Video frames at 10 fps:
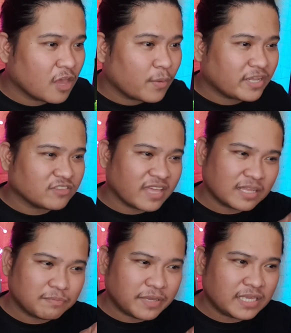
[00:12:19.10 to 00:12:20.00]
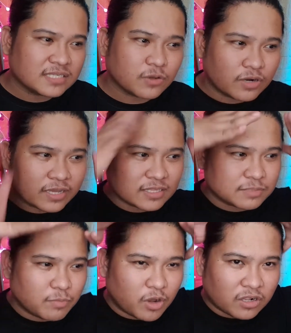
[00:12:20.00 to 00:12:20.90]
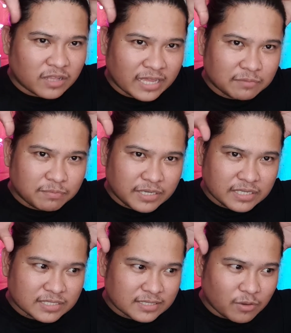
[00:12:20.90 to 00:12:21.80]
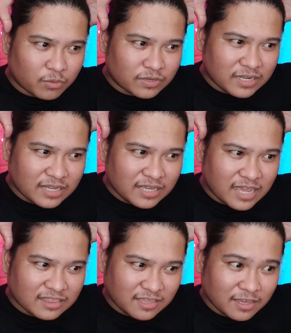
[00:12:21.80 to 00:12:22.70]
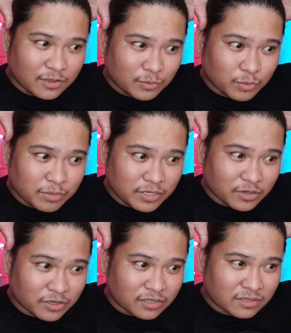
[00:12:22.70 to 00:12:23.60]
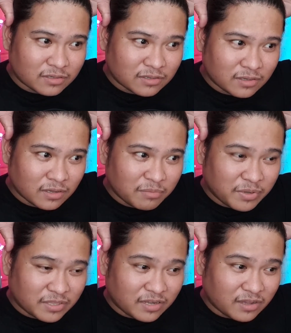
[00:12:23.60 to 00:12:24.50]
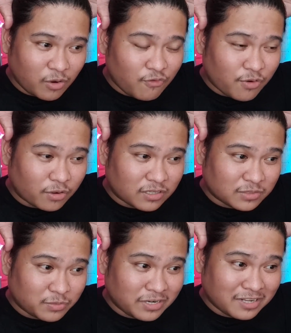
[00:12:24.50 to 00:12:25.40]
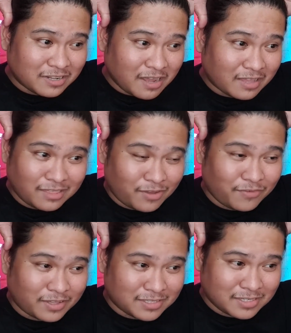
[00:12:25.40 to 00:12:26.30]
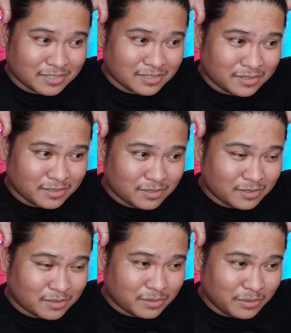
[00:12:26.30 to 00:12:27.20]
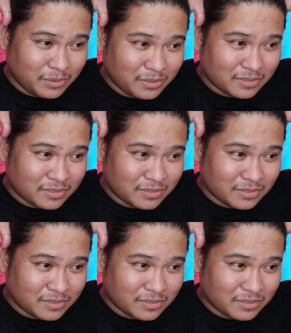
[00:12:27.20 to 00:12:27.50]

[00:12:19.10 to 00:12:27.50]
Without the headpiece or like a small headpiece only, I think it will be good. But then like overall, it's really, I love it. Oh.